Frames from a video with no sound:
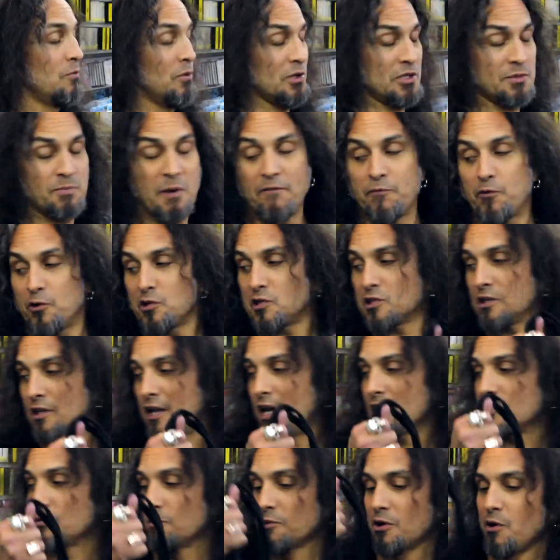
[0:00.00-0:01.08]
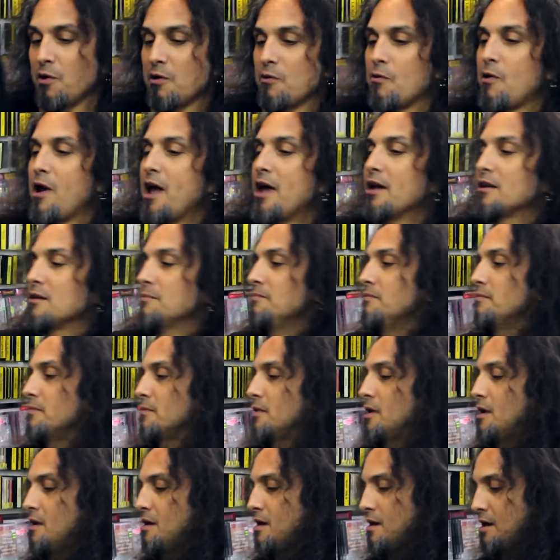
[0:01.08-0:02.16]
What's my first selection? We're going random.
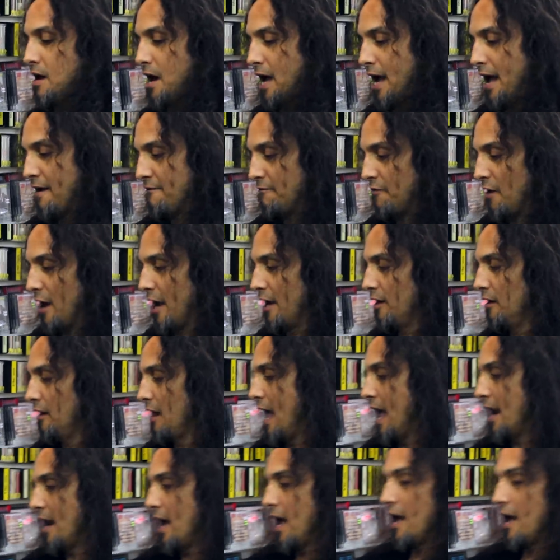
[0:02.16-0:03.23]
I have vinyl and